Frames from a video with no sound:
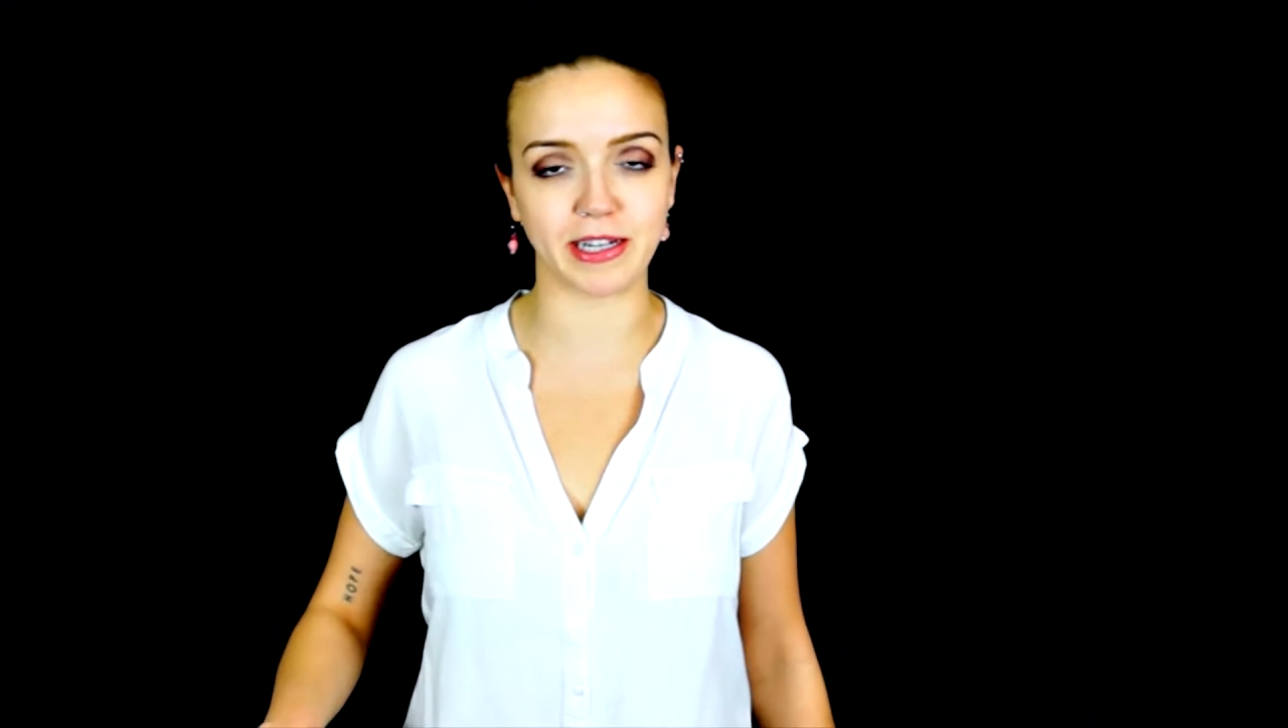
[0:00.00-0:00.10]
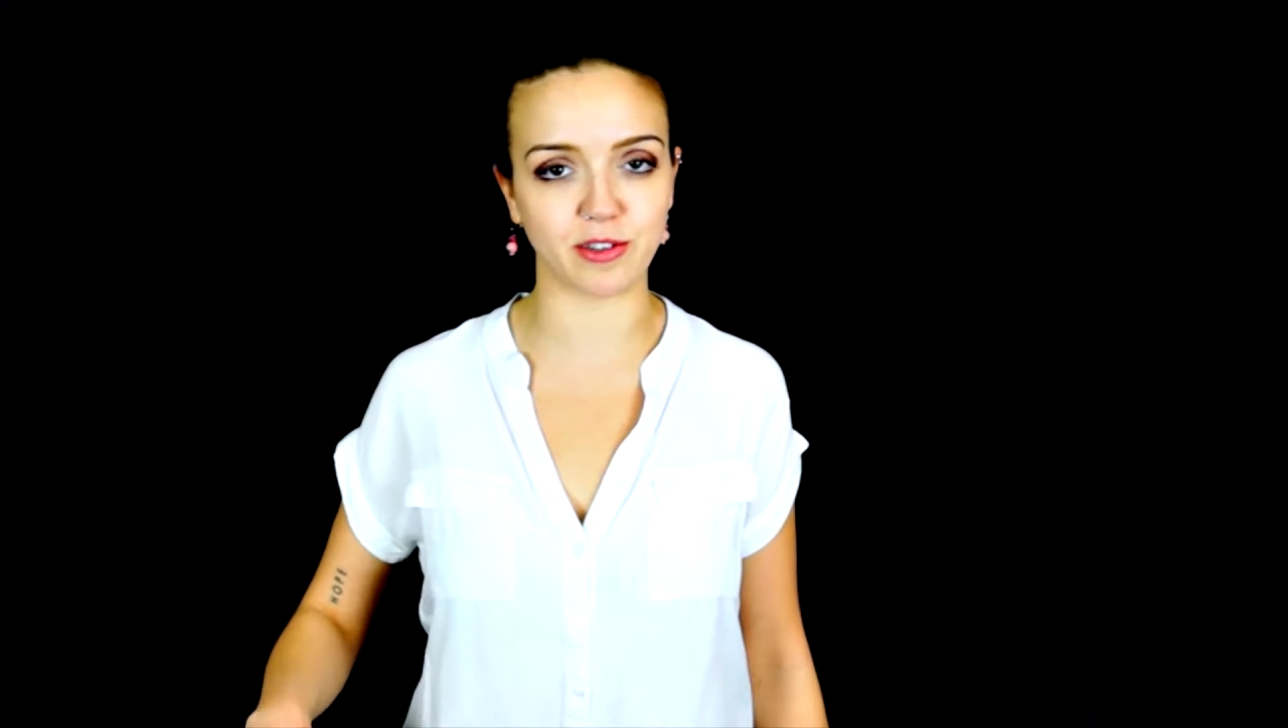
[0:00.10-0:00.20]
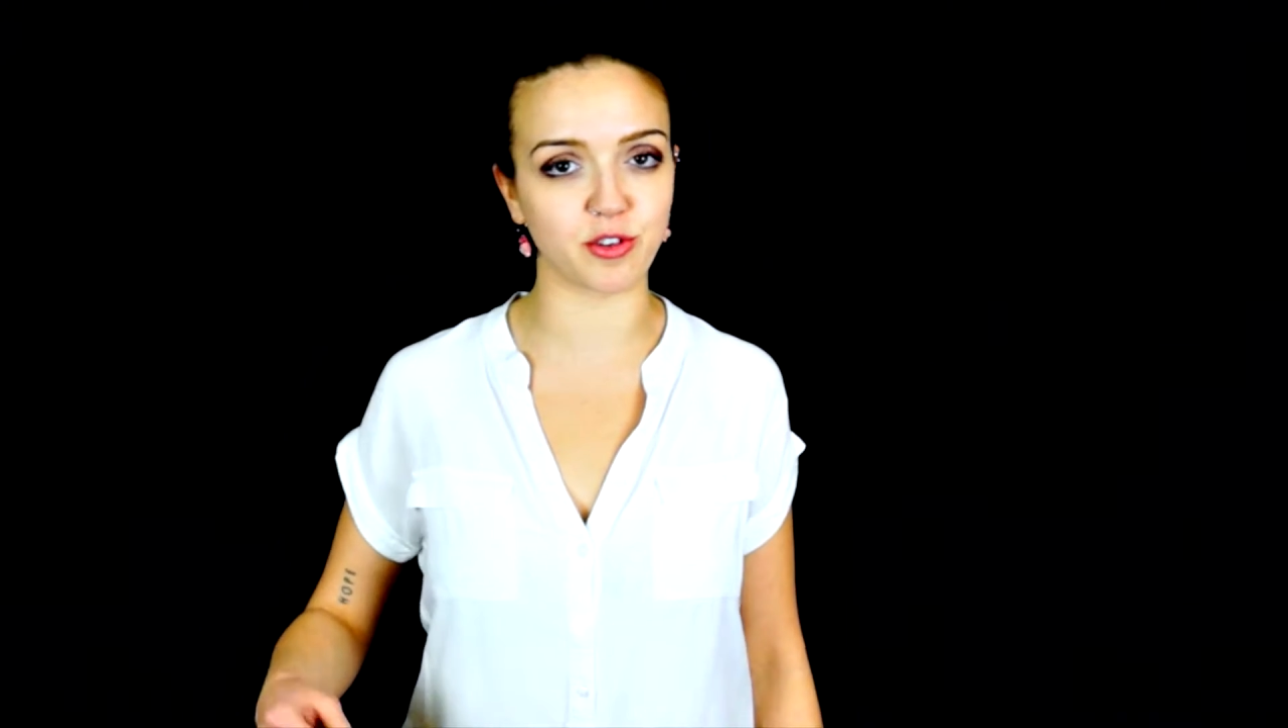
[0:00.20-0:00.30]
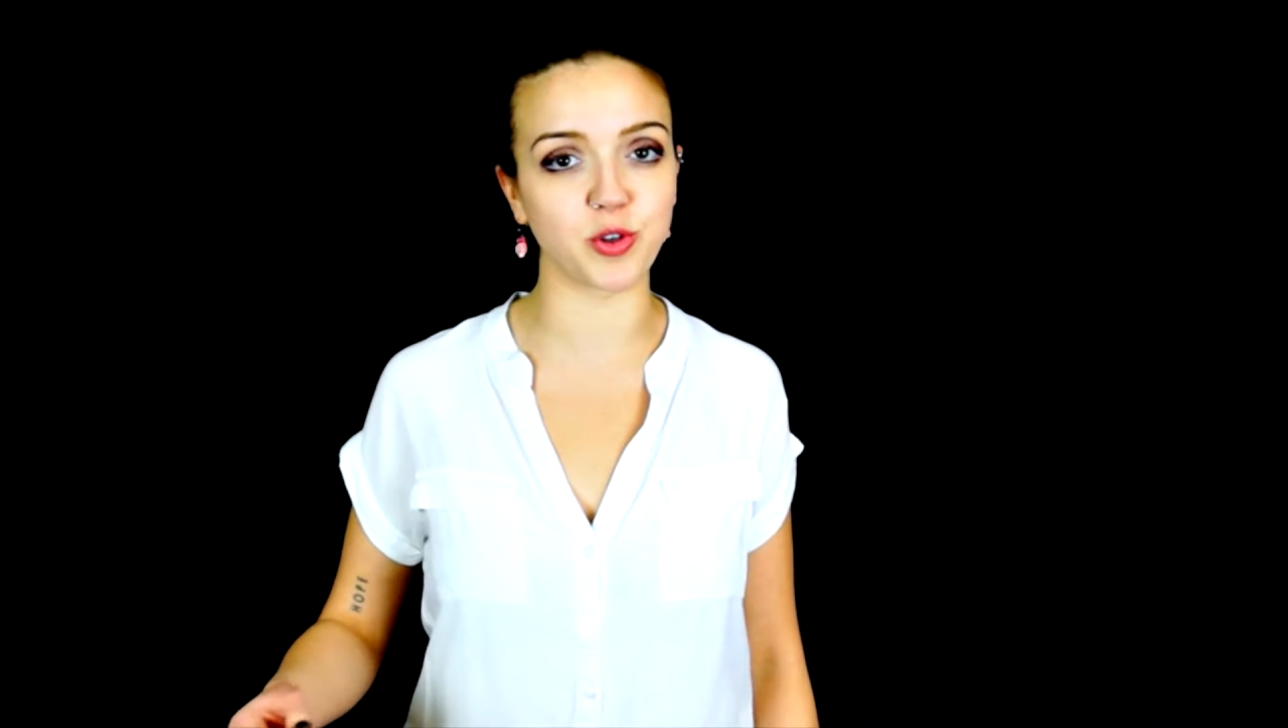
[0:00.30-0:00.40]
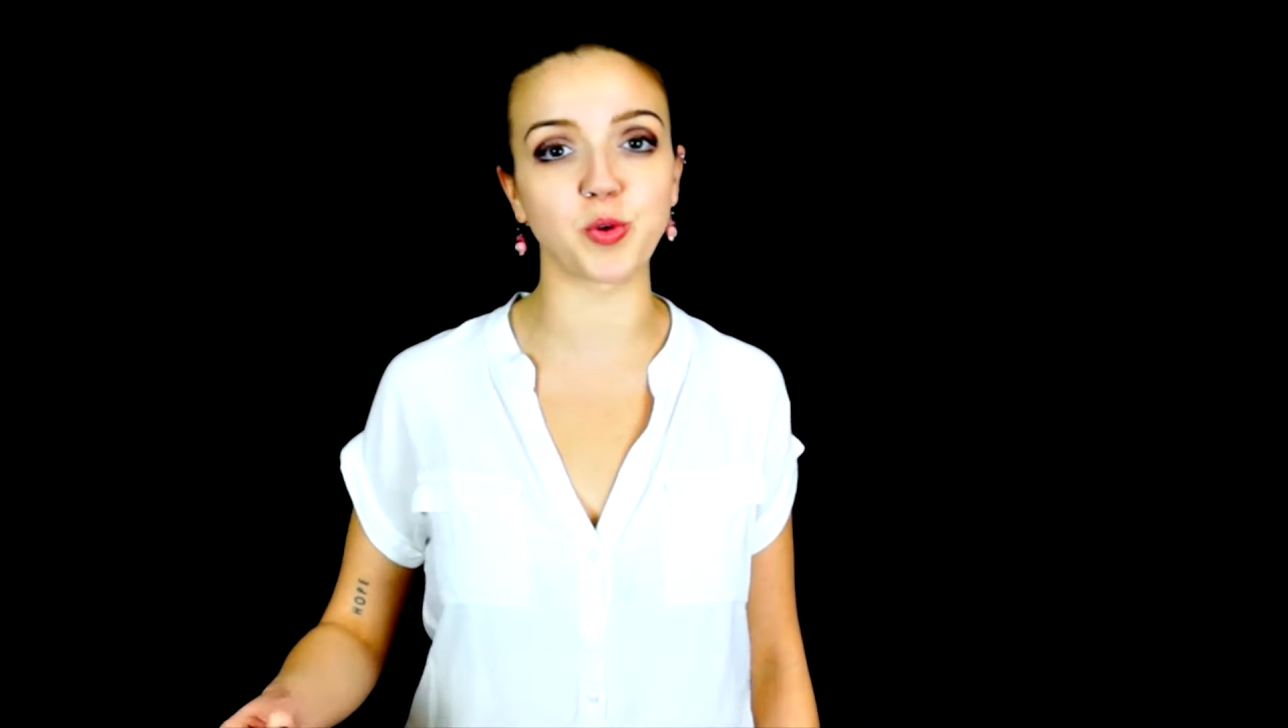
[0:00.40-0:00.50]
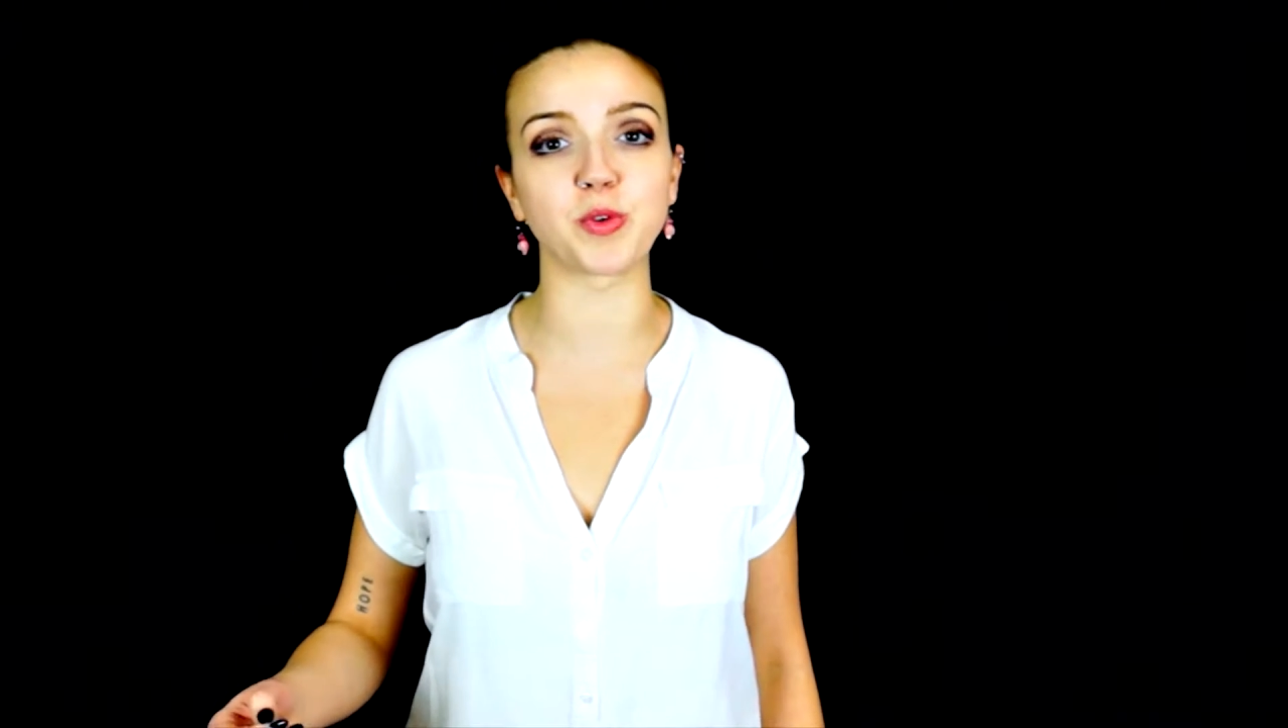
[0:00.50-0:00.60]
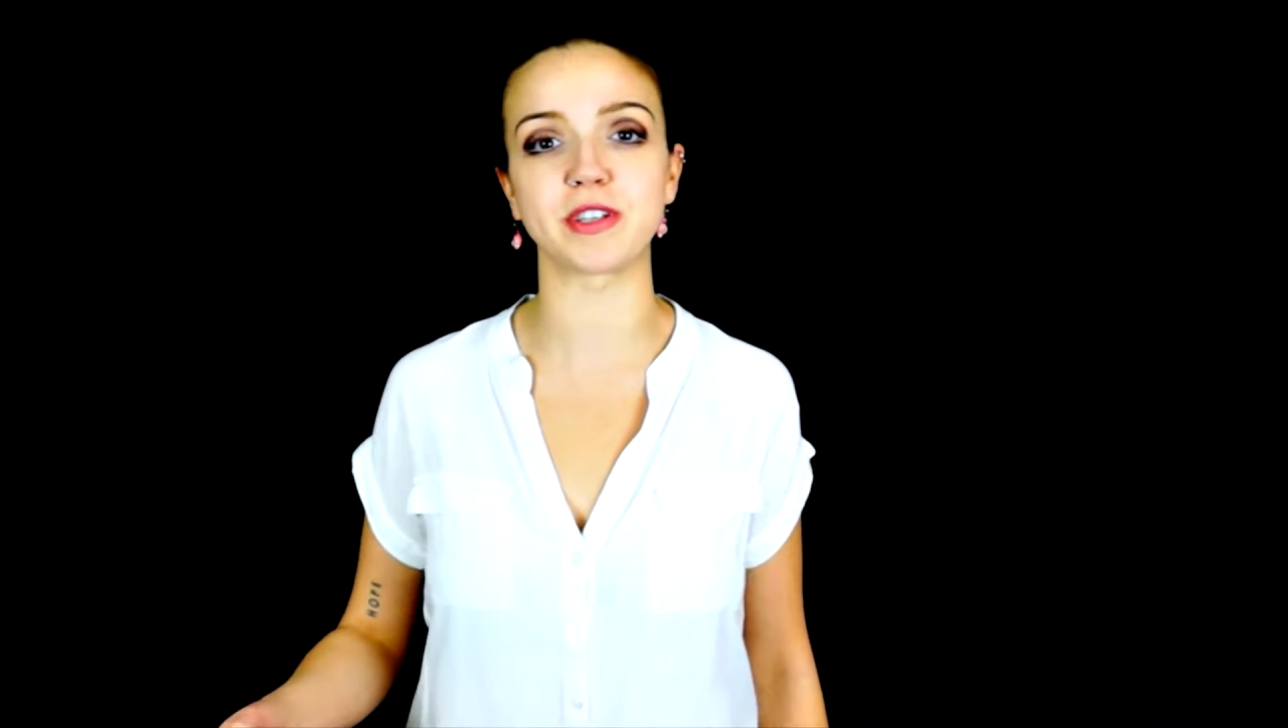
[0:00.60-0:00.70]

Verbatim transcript: that's new